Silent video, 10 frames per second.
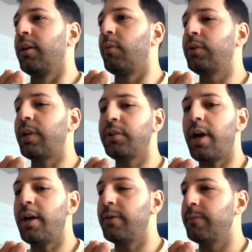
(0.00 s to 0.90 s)
What's that,
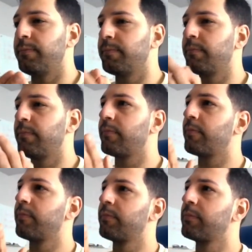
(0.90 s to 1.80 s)
Scott? I said David
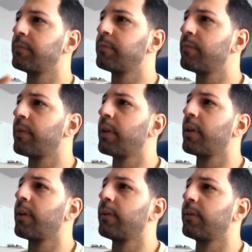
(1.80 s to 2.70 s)
Goggins would probably hit
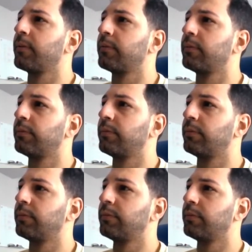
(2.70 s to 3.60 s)
himself in the face with a
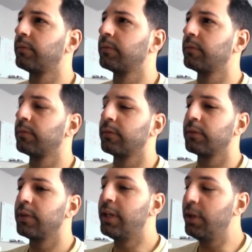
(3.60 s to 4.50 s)
baseball bat.
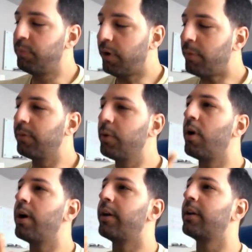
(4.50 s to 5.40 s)
He probably
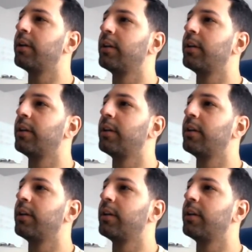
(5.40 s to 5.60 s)
would.